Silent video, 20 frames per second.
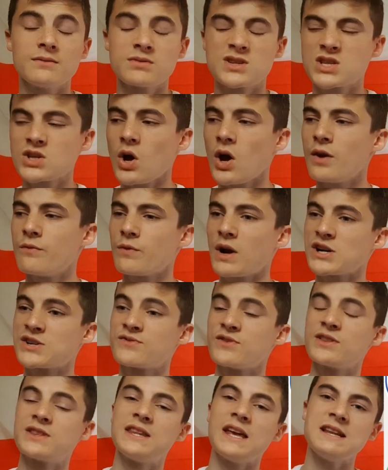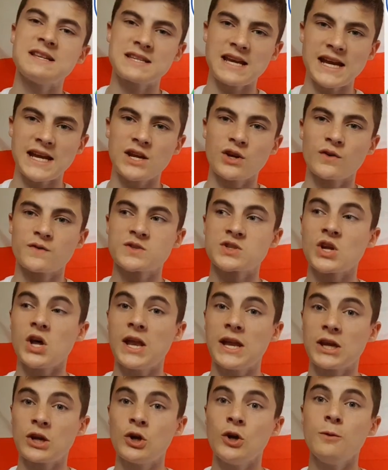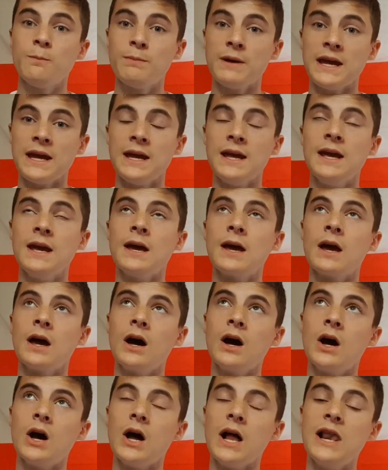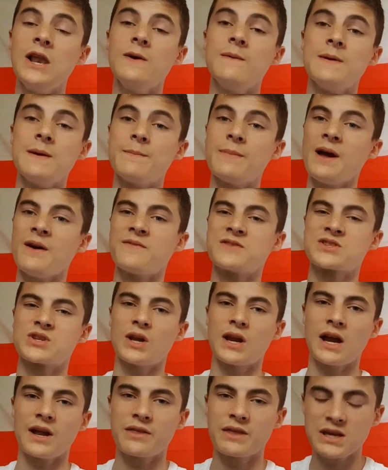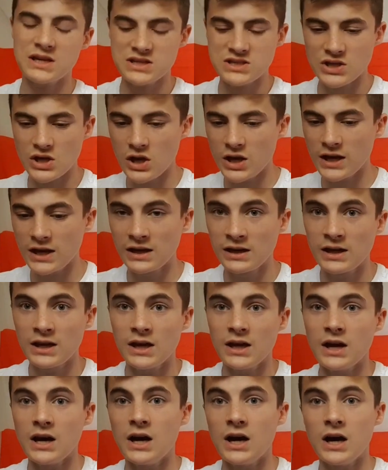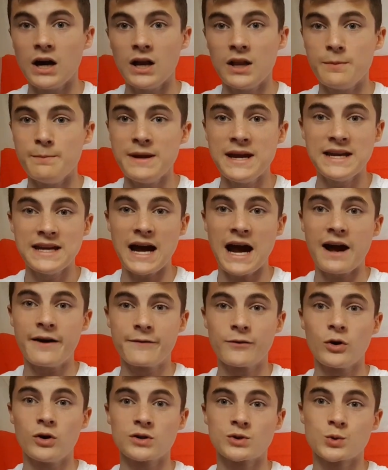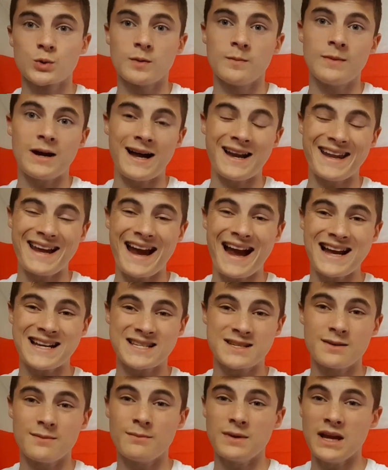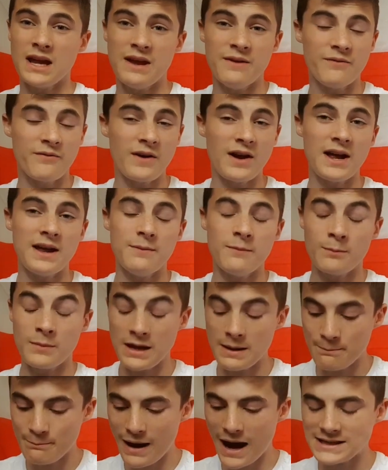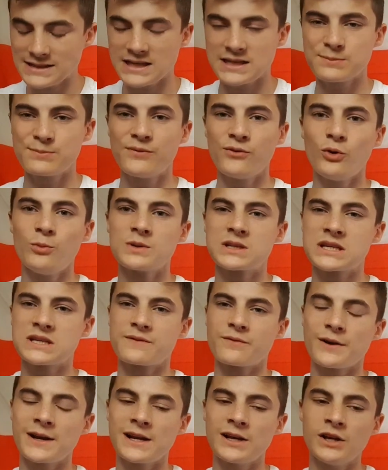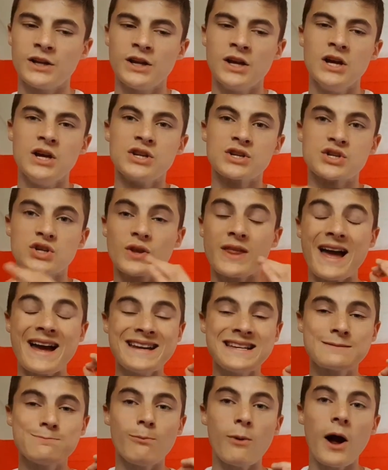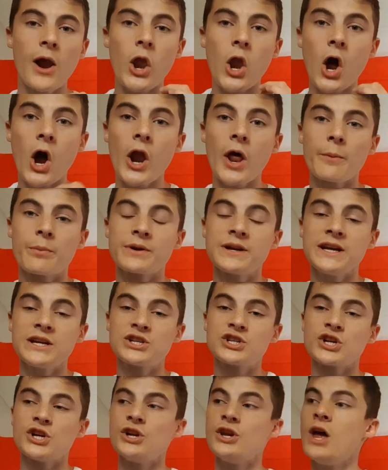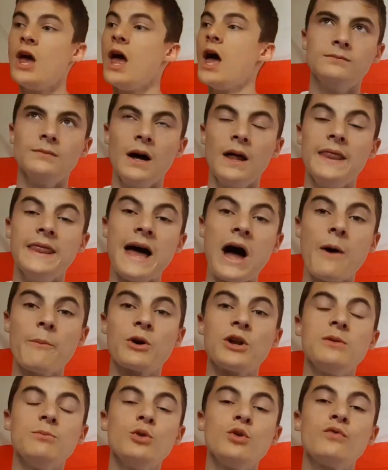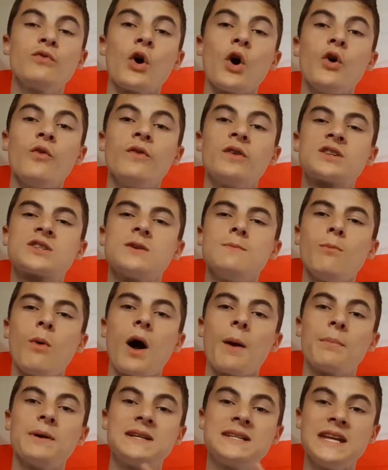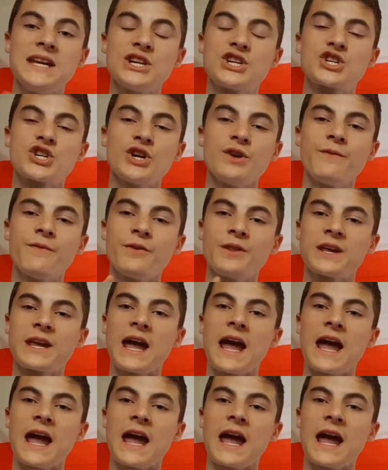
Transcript: starting Rashford, then taking off Sterling could be a little bit better for Sterling. I think Sterling, the media have got to him, and it hasn't impacted his performances for England. So that is my lineup prediction. Now I'm going to move over to my prediction for the